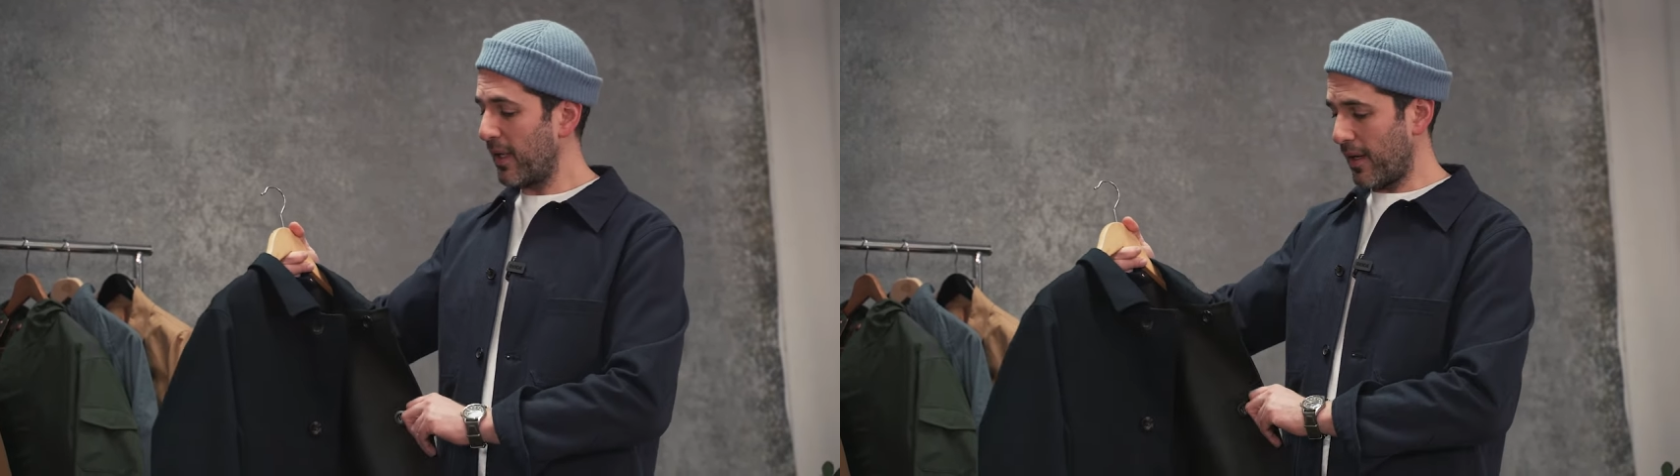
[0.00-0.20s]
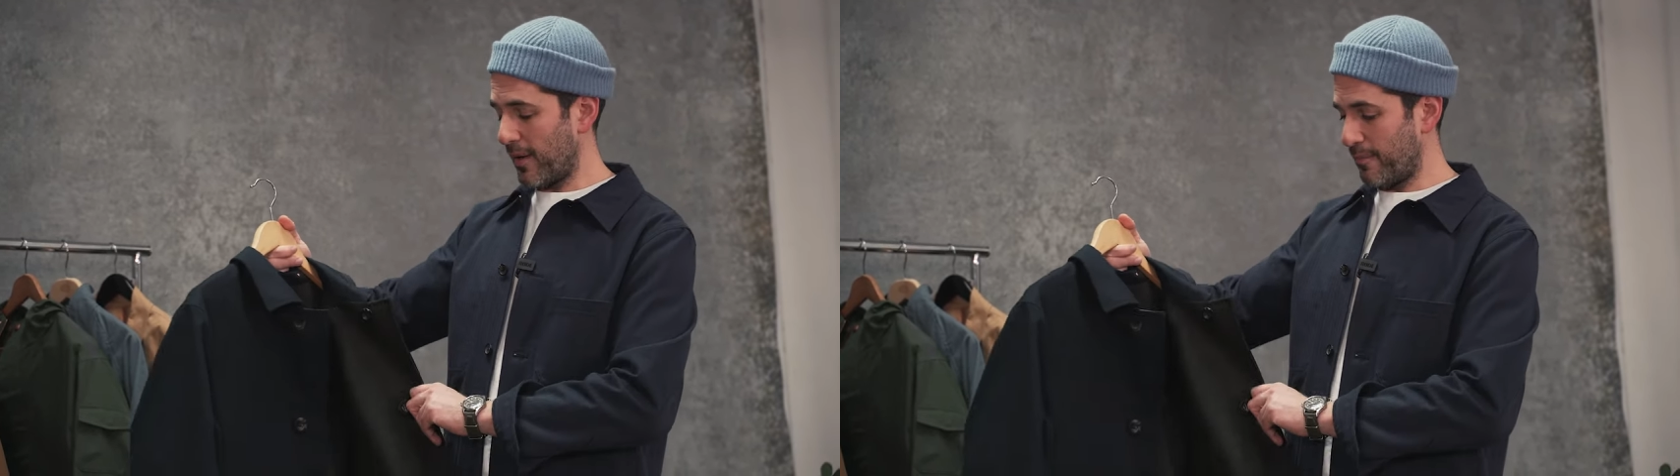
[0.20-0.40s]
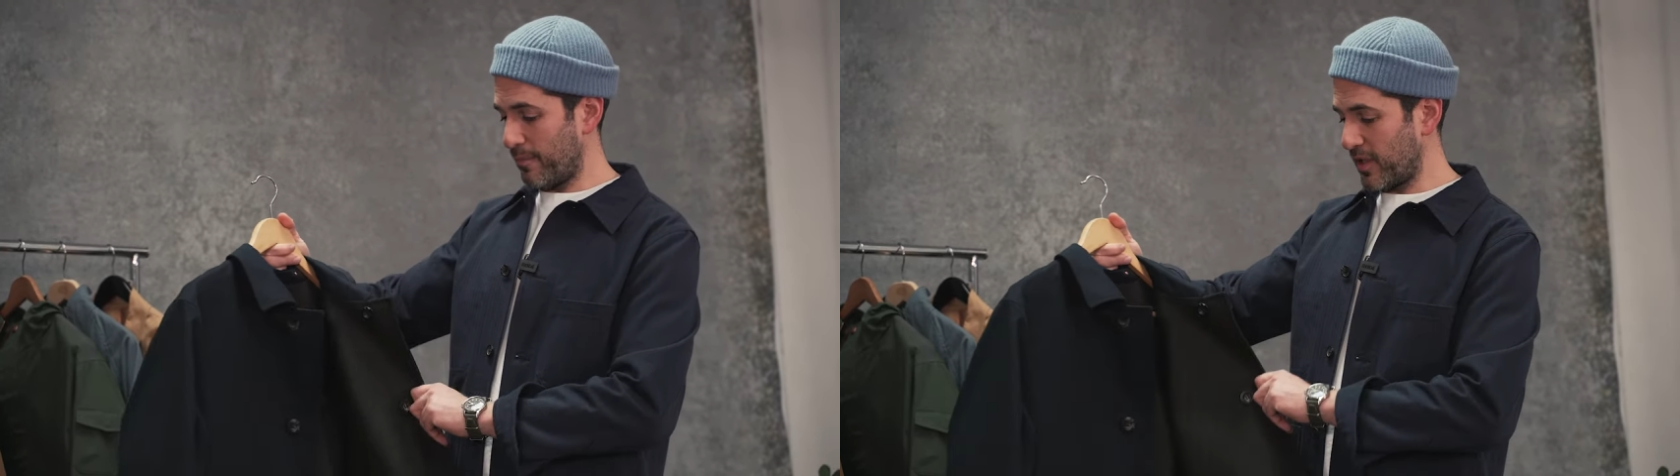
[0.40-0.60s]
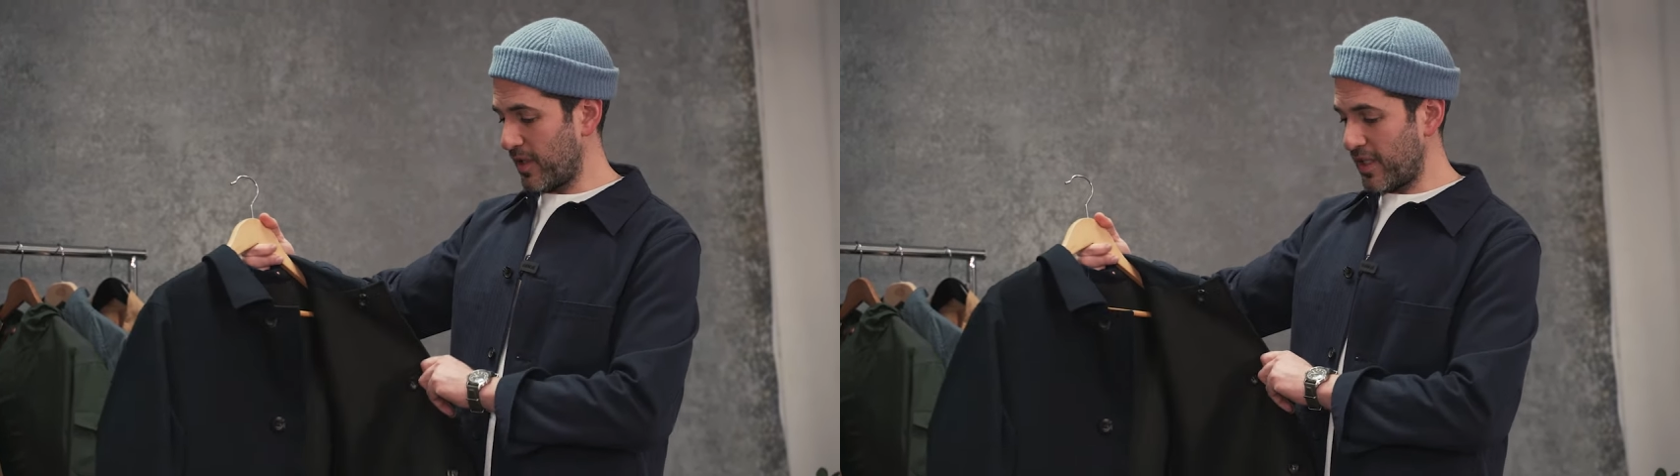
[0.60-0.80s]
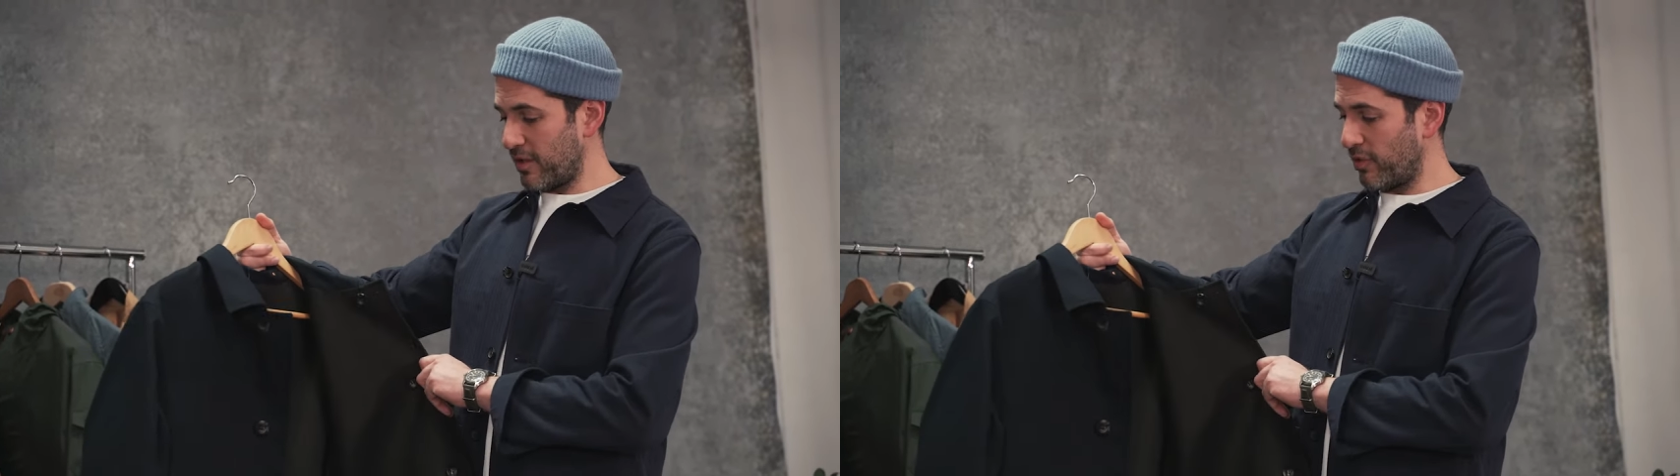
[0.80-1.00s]
Um, so
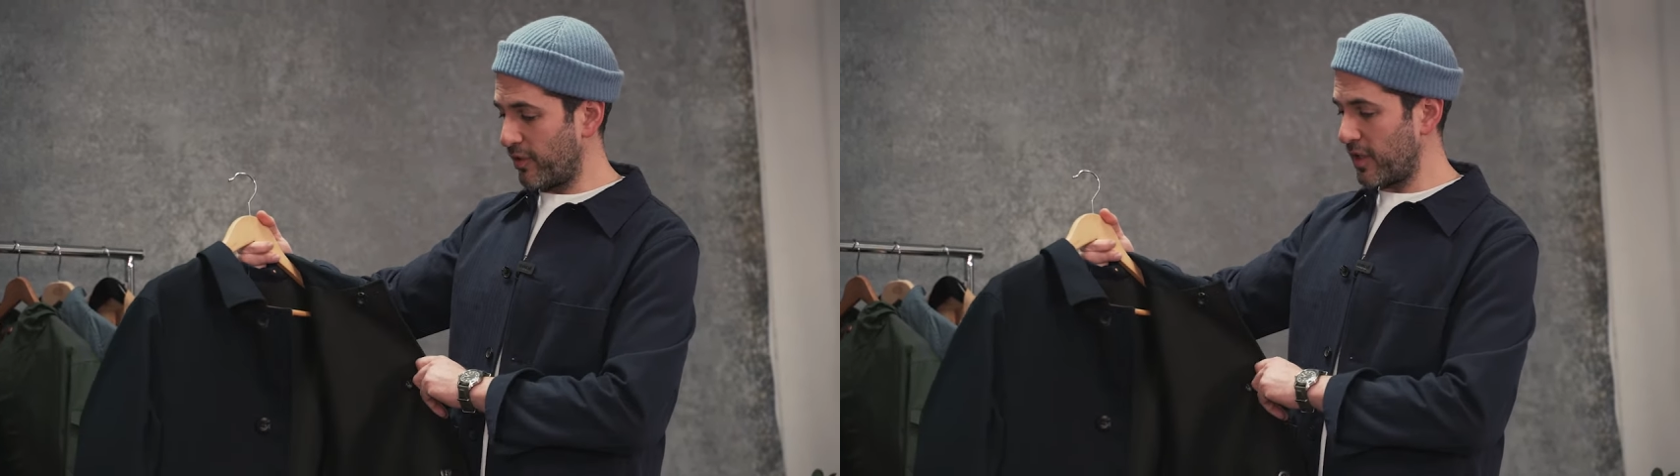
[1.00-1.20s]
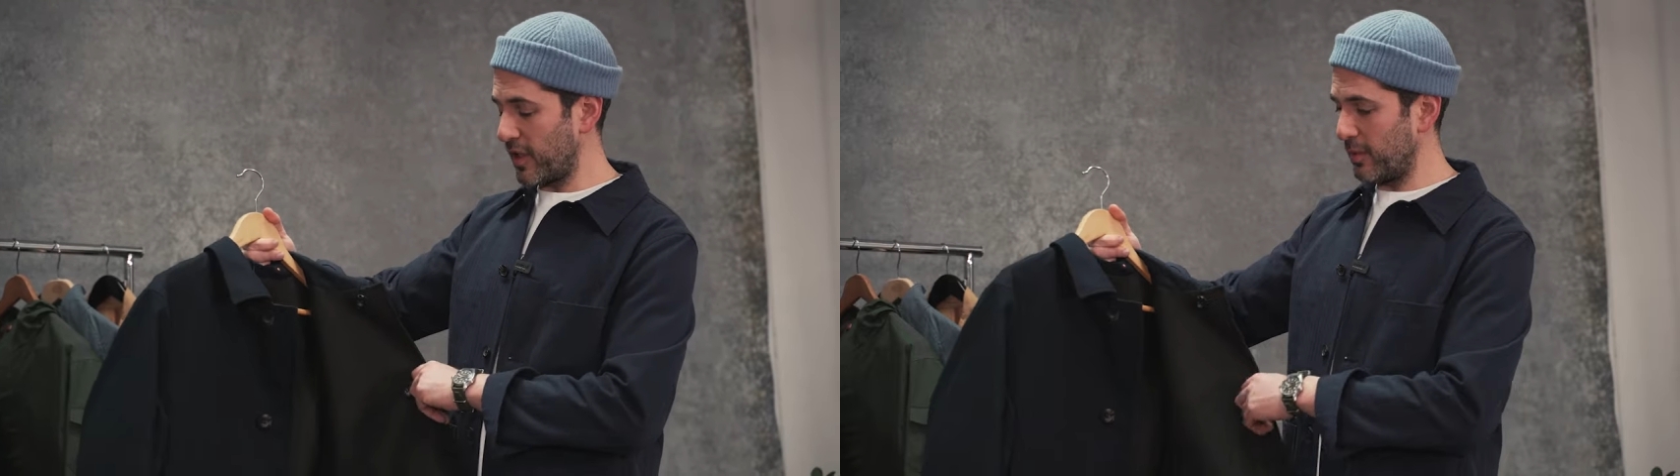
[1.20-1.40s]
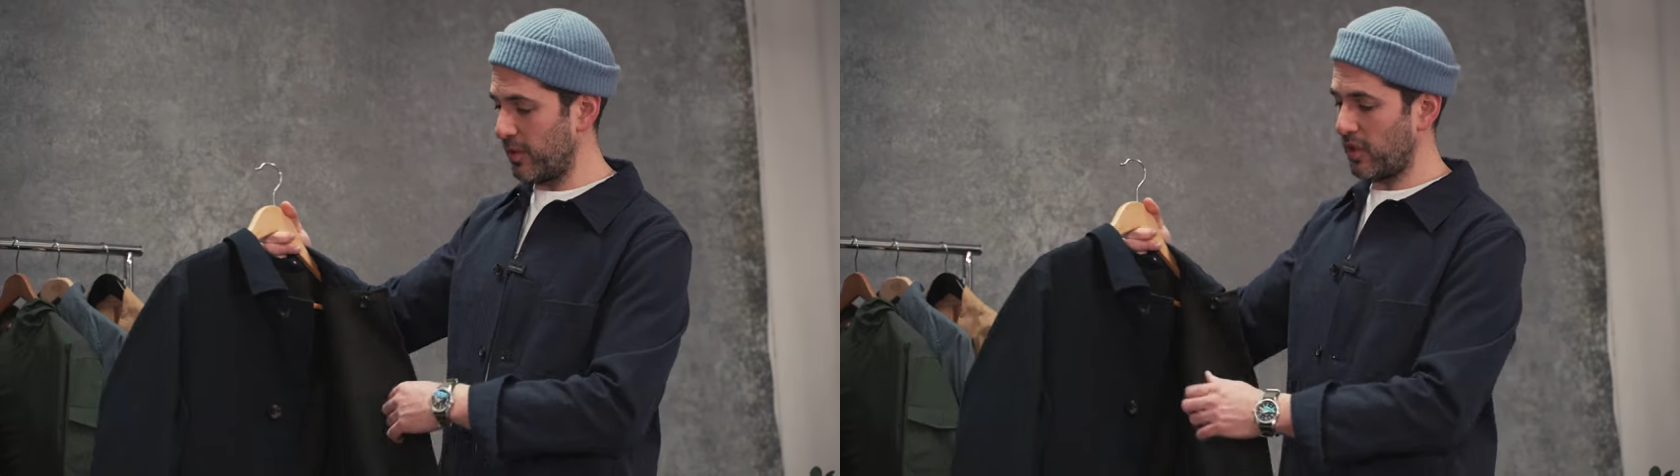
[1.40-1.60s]
this is reversible.